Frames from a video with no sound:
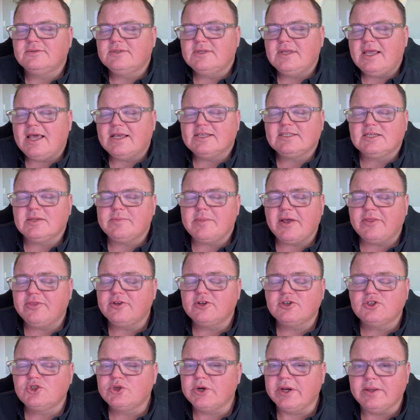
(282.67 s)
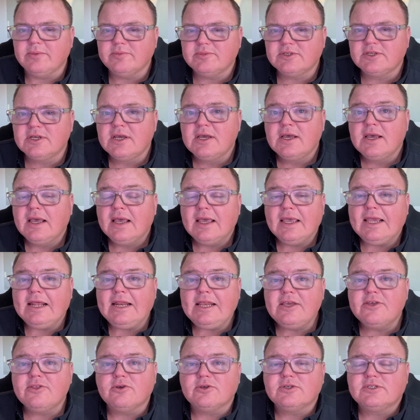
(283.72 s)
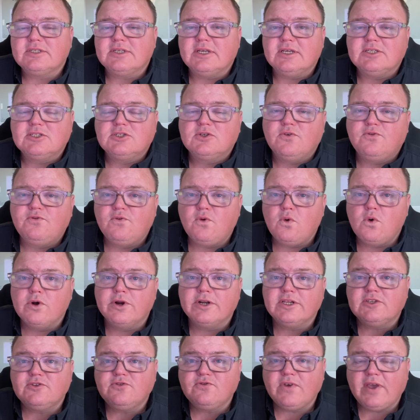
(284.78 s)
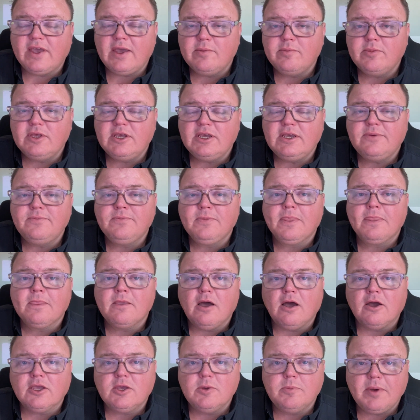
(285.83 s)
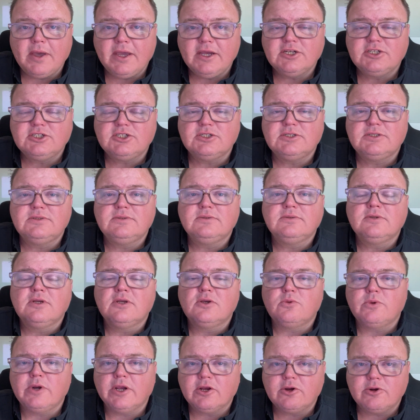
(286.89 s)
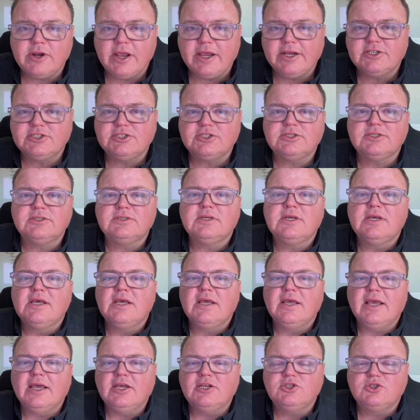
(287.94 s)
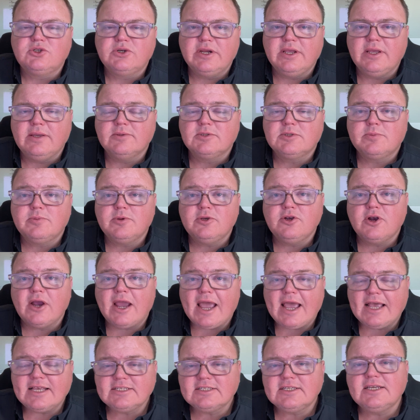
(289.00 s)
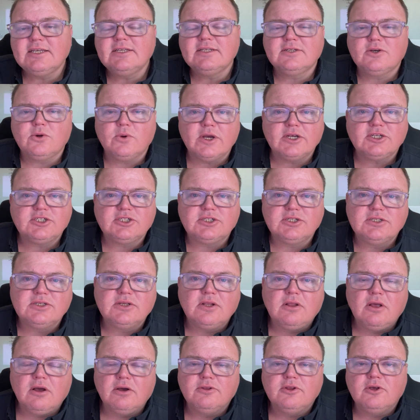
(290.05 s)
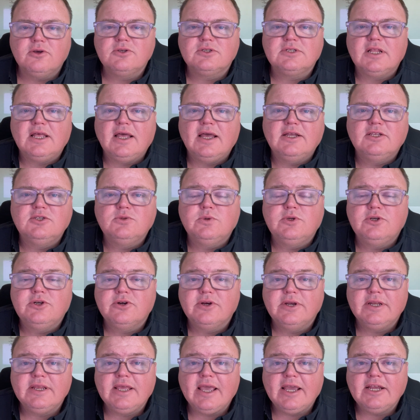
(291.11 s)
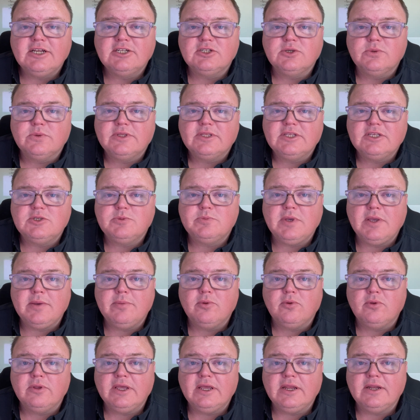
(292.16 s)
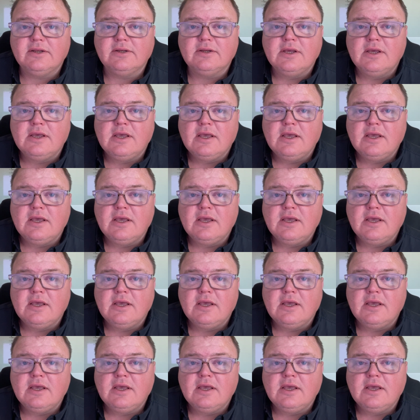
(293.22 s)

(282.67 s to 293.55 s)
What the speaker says: ask about their dreams. Any of those things. So Ford is family, occupation, recreation, and dreams. But you're asking questions along those lines when you're engaging with these people in